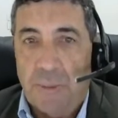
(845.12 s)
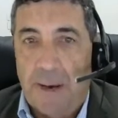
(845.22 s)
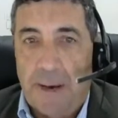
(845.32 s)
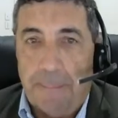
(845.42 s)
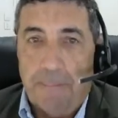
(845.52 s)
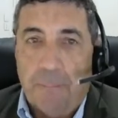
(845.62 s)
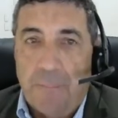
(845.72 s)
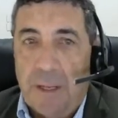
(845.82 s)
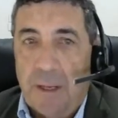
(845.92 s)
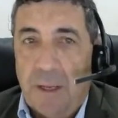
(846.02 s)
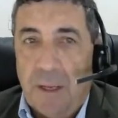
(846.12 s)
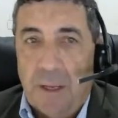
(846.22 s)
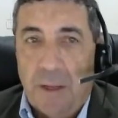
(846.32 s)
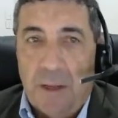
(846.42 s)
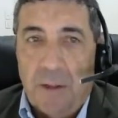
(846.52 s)
about
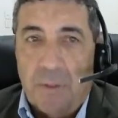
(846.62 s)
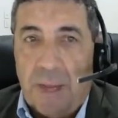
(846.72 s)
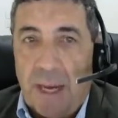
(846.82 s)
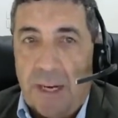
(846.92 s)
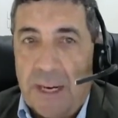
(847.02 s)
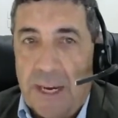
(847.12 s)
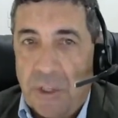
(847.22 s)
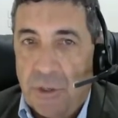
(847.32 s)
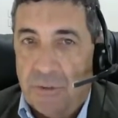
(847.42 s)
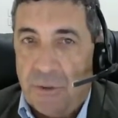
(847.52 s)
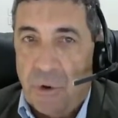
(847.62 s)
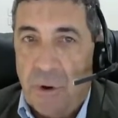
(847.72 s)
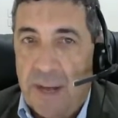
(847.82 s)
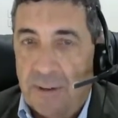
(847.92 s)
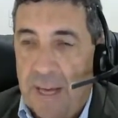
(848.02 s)
the allocation of
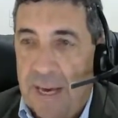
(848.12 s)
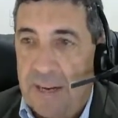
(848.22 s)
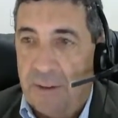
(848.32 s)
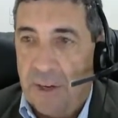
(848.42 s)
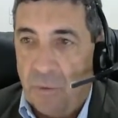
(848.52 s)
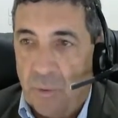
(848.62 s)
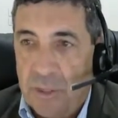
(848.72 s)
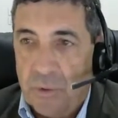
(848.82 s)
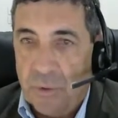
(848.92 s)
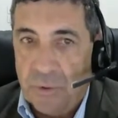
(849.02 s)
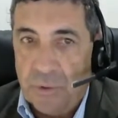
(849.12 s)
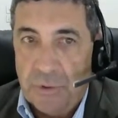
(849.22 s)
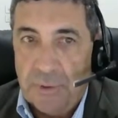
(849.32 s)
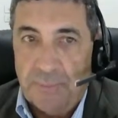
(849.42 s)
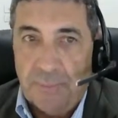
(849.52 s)
Crown land and
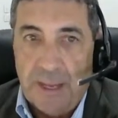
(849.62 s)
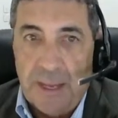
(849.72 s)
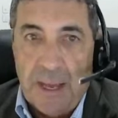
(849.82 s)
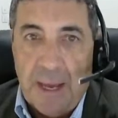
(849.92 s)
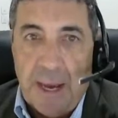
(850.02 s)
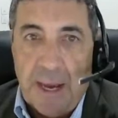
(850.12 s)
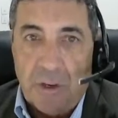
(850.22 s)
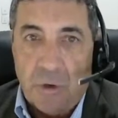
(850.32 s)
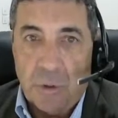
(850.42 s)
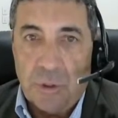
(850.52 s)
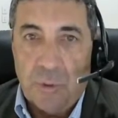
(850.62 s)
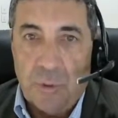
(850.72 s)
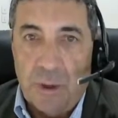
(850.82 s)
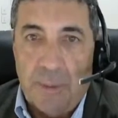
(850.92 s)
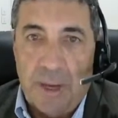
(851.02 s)
resources, and talks
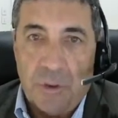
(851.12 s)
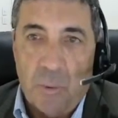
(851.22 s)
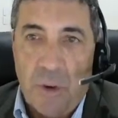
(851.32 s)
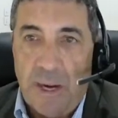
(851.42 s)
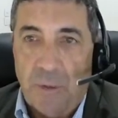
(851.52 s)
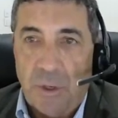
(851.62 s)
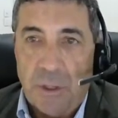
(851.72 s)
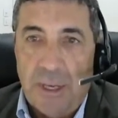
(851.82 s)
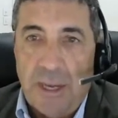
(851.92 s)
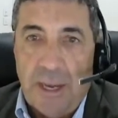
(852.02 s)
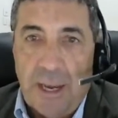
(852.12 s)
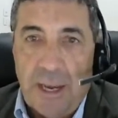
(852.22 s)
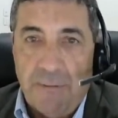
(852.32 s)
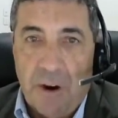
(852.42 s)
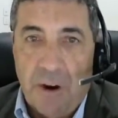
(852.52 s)
about the way in which
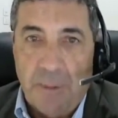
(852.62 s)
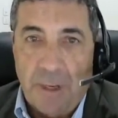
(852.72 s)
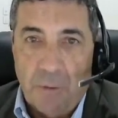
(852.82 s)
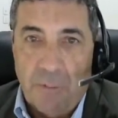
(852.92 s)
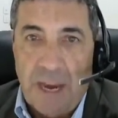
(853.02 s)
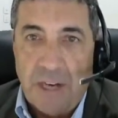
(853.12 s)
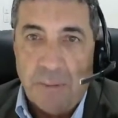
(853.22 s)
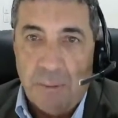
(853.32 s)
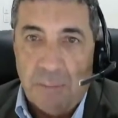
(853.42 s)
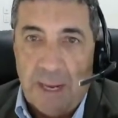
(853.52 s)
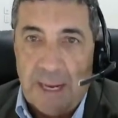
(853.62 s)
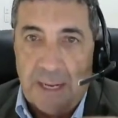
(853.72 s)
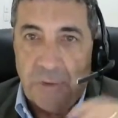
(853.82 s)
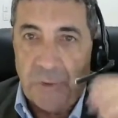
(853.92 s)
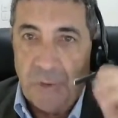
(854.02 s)
environmental management
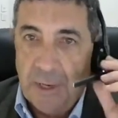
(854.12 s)
plans